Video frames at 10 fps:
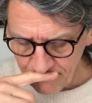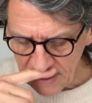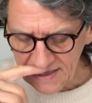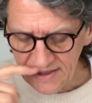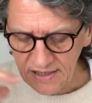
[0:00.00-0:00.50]

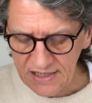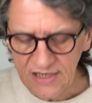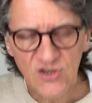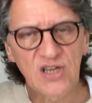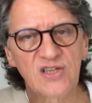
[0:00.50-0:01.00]
Back in the
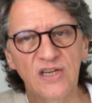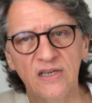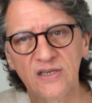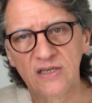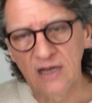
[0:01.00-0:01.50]

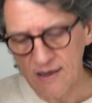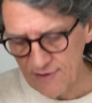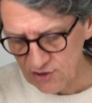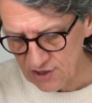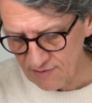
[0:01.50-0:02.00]
1960s, I
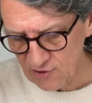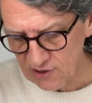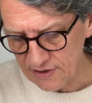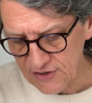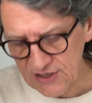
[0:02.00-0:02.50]
mentioned him
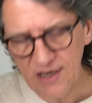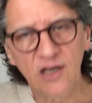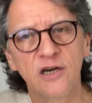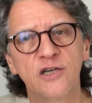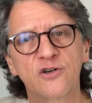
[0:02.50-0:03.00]
earlier, the
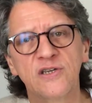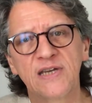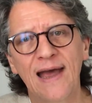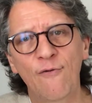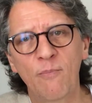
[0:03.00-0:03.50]

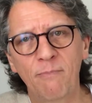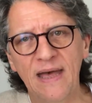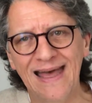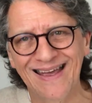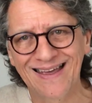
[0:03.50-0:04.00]
psychiatrist Aaron
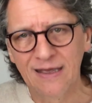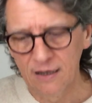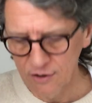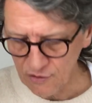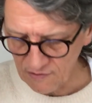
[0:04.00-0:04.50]
Beck,
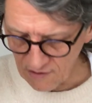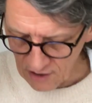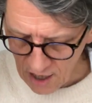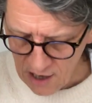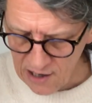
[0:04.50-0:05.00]

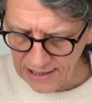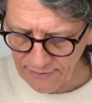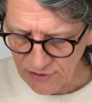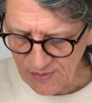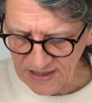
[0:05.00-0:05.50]
a
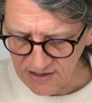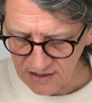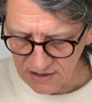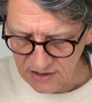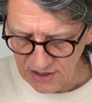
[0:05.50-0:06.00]
highly
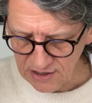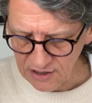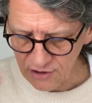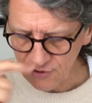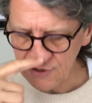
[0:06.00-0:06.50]
respected
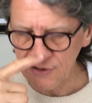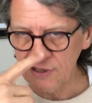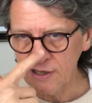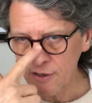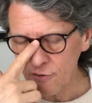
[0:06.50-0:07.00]
psychiatrist who
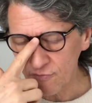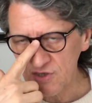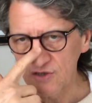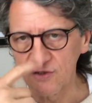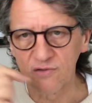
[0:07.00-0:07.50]
did a lot of
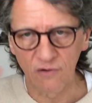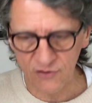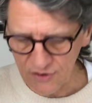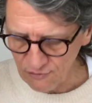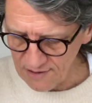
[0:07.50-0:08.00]
research,
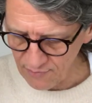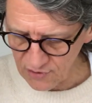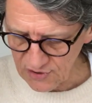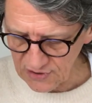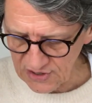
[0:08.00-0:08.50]
wrote some great
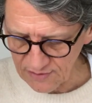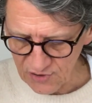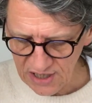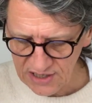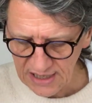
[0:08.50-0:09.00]
books on this
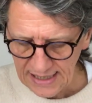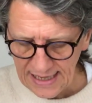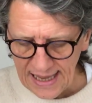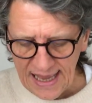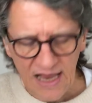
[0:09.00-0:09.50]
subject.
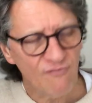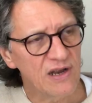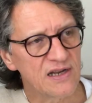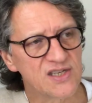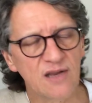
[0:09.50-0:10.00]
He
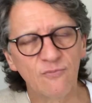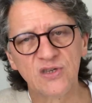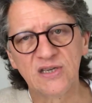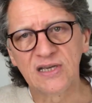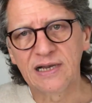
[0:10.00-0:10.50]
realized it
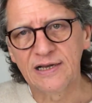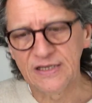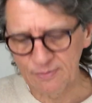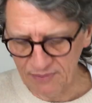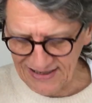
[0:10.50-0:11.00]
was his
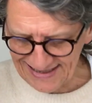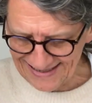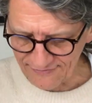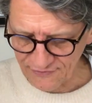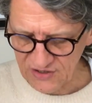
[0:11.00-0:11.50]
clients'
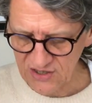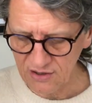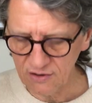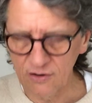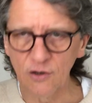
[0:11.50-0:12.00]

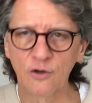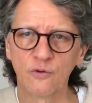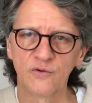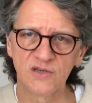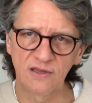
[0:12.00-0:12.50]
beliefs that
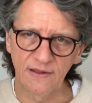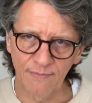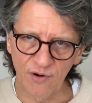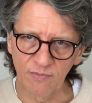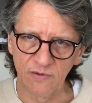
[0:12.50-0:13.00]
caused their
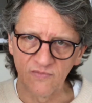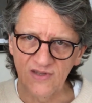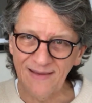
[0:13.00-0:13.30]
problems.